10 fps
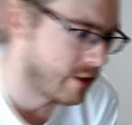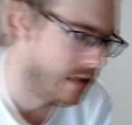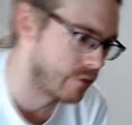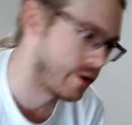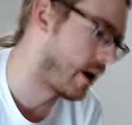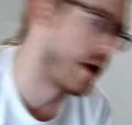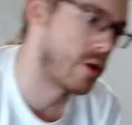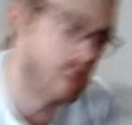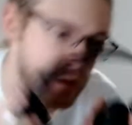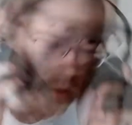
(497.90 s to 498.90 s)
like,
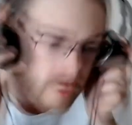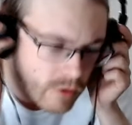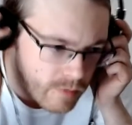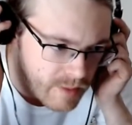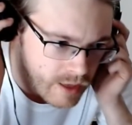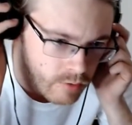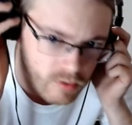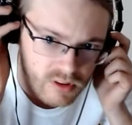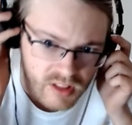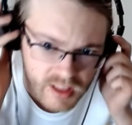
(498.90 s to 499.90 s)
reaction to just being
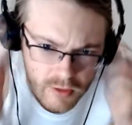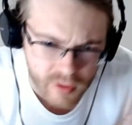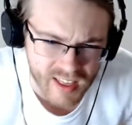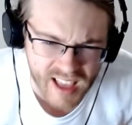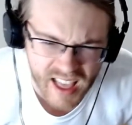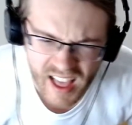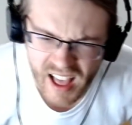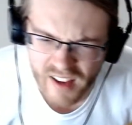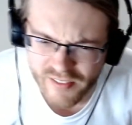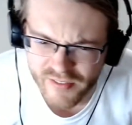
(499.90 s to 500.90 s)
released, like, ah,